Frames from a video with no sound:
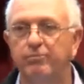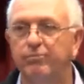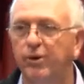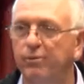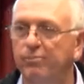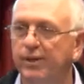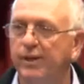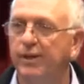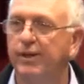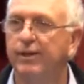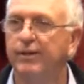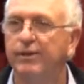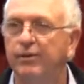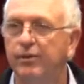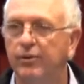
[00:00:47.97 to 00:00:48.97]
mightn't be
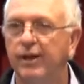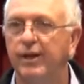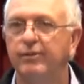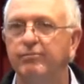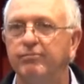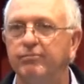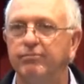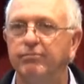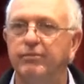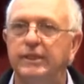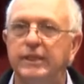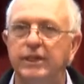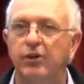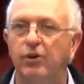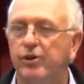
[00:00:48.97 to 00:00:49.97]
all that
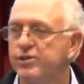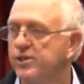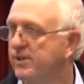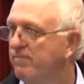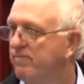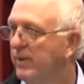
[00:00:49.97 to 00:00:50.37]
nice.